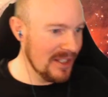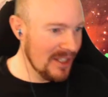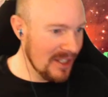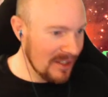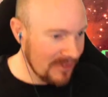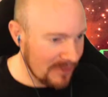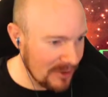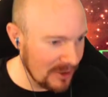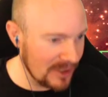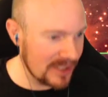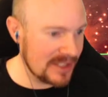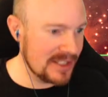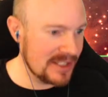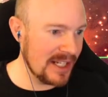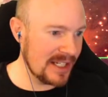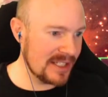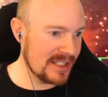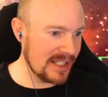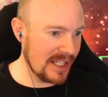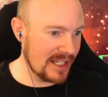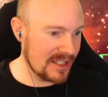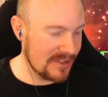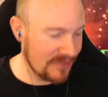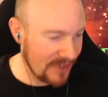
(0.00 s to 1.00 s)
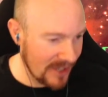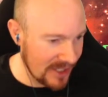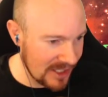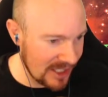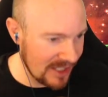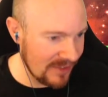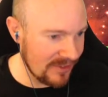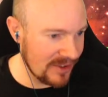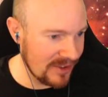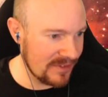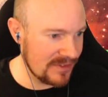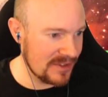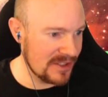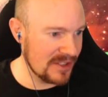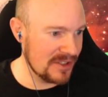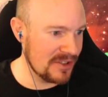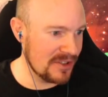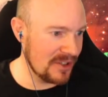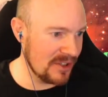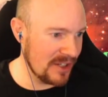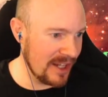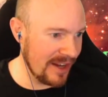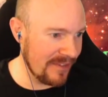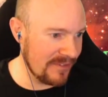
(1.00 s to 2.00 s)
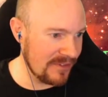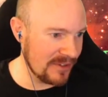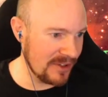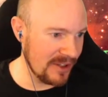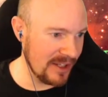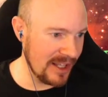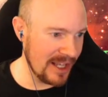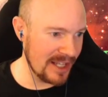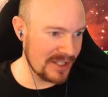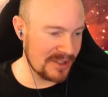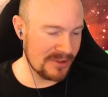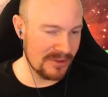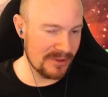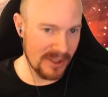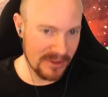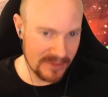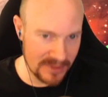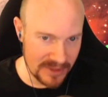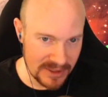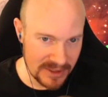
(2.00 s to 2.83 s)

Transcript: Feel it's not satisfying, even if it's dessert after the last run.